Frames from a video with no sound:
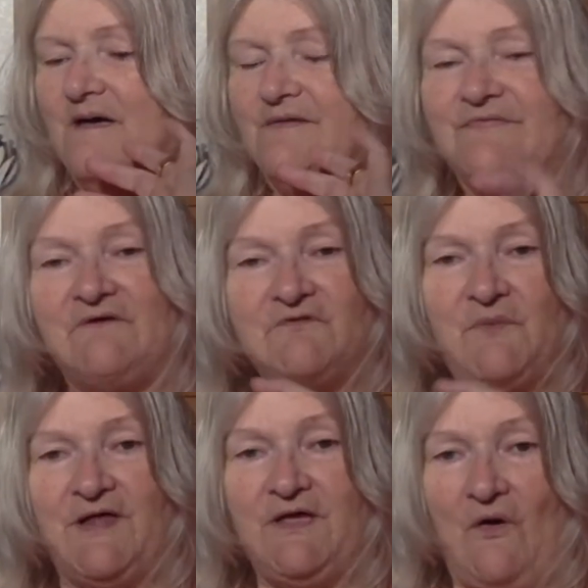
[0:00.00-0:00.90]
is
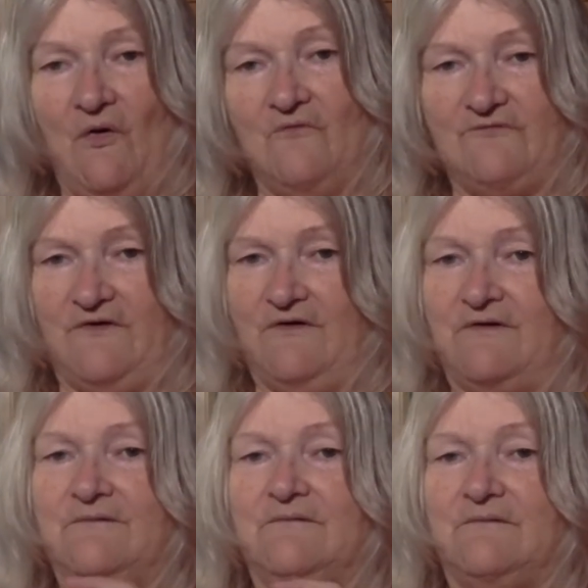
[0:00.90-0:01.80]
everybody over
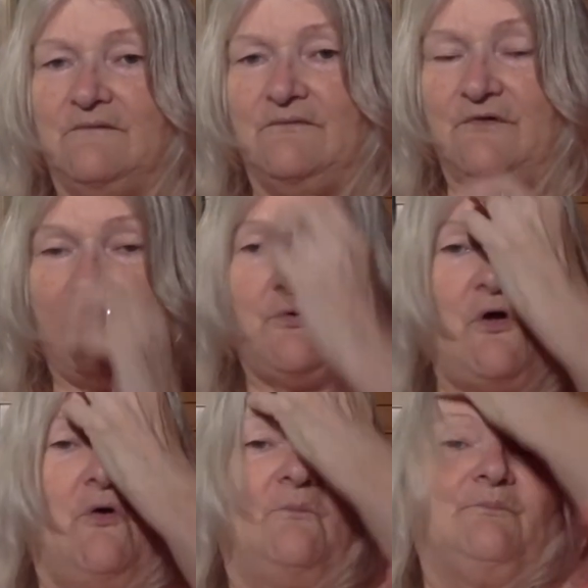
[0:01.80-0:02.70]
the
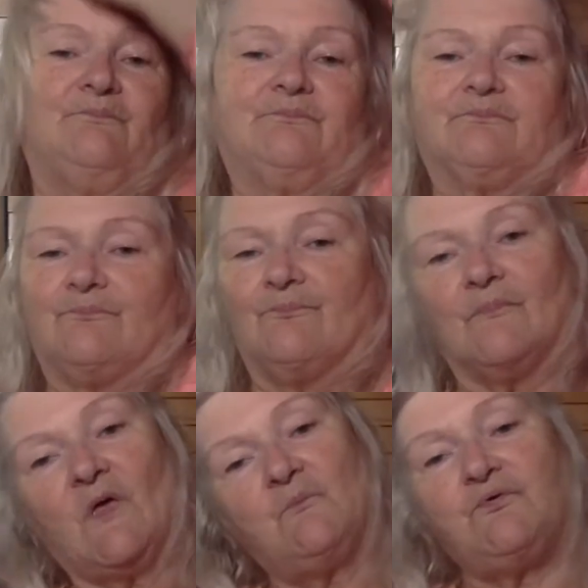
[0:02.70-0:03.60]
chrome?
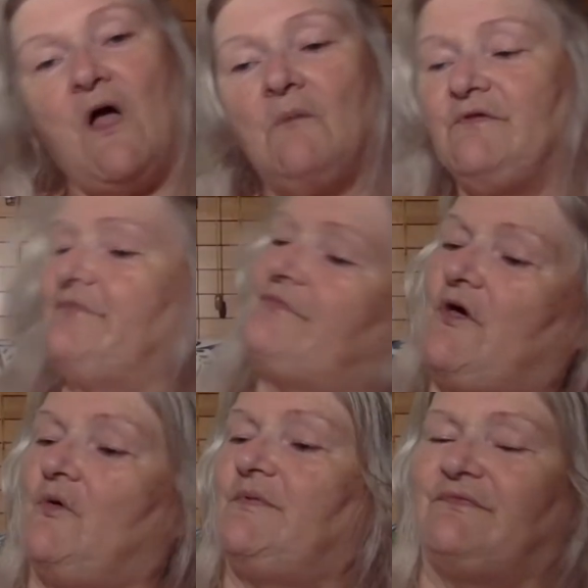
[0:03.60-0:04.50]
Probably
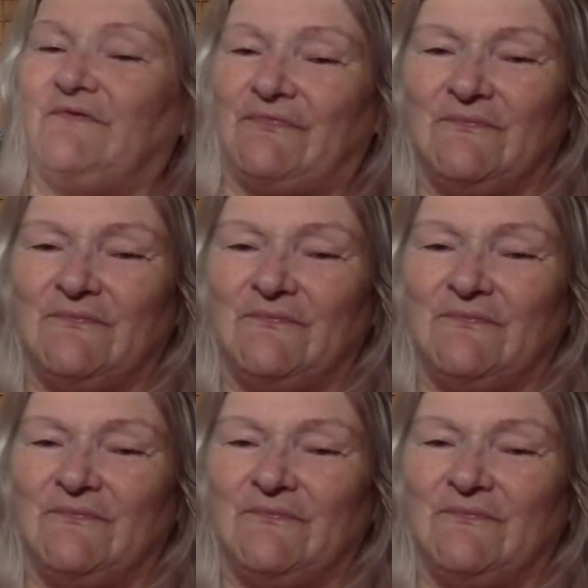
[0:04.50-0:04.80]
so, but this